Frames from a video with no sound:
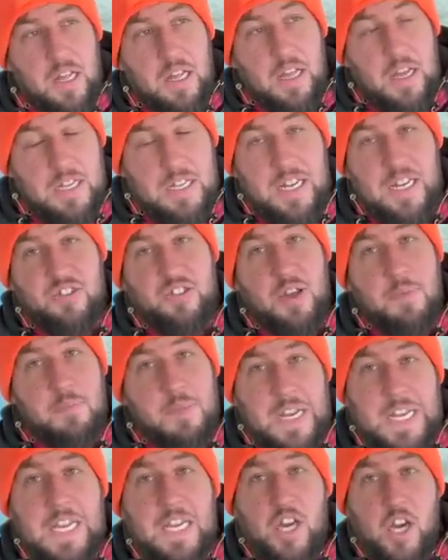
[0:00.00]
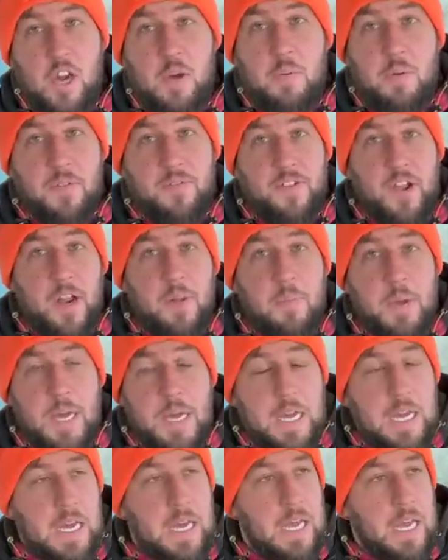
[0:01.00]
There's literally a Mini Cooper in front of me
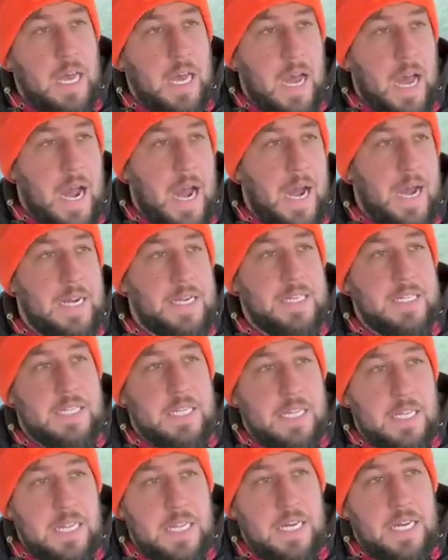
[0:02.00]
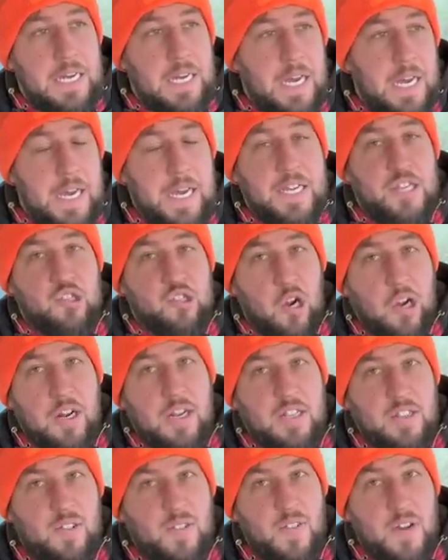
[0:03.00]
and it is
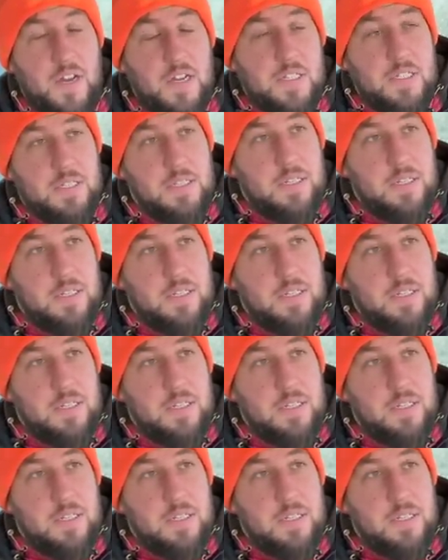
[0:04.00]
struggling to reverse.